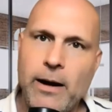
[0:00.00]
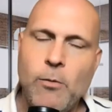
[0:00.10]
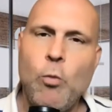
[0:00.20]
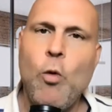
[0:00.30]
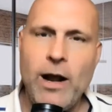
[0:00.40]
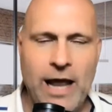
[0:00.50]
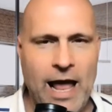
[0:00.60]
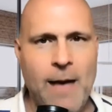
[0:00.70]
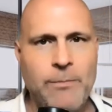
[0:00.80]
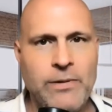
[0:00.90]
What
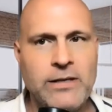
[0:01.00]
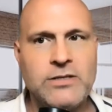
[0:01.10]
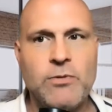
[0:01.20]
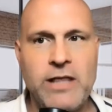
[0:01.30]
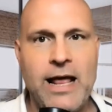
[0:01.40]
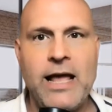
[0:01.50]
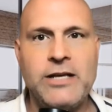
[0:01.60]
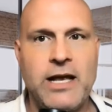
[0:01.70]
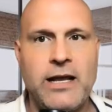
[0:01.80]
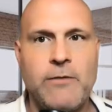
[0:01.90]
happens when that
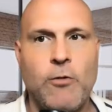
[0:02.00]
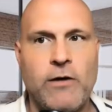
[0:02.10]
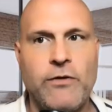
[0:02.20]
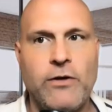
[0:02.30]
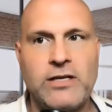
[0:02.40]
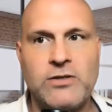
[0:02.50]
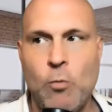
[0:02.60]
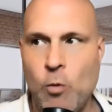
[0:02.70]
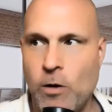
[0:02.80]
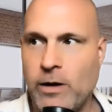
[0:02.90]
agenic workflow doesn't
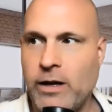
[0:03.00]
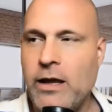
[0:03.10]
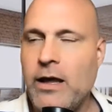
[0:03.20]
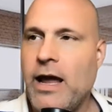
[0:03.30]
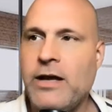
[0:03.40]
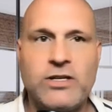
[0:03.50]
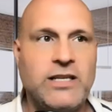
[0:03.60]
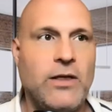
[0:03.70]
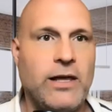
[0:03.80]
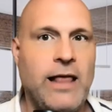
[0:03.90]
work, and you're
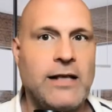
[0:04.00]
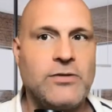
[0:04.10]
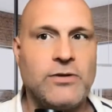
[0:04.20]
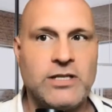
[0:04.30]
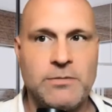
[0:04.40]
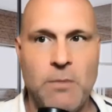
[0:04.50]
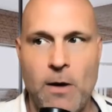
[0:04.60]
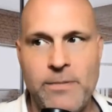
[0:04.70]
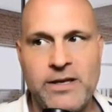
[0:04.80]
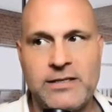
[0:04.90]
selling that to a small
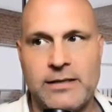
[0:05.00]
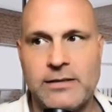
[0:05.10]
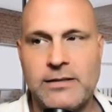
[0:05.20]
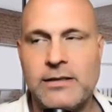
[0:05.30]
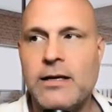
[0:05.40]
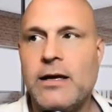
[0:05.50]
business?